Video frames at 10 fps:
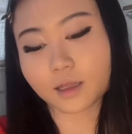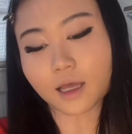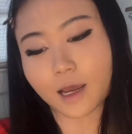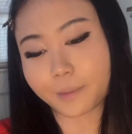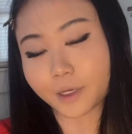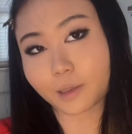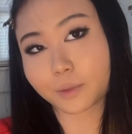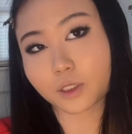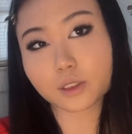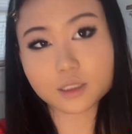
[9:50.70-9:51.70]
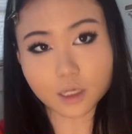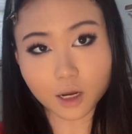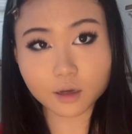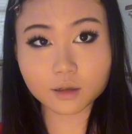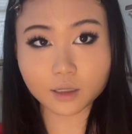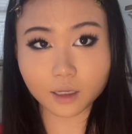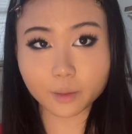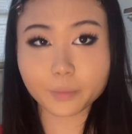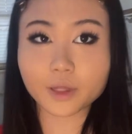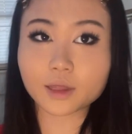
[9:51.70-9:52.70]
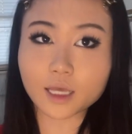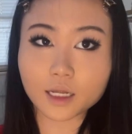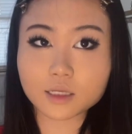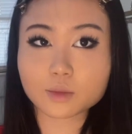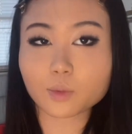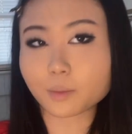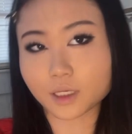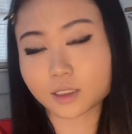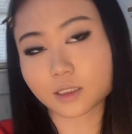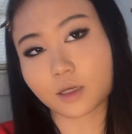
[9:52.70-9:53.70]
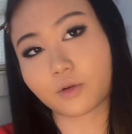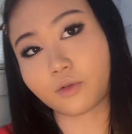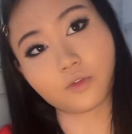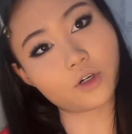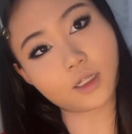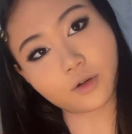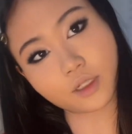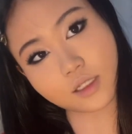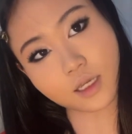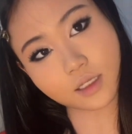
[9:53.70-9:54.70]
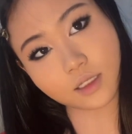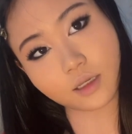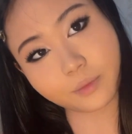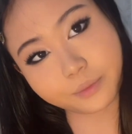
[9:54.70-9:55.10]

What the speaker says: The eye makeup look is not clean, but that is what makes it really sexy.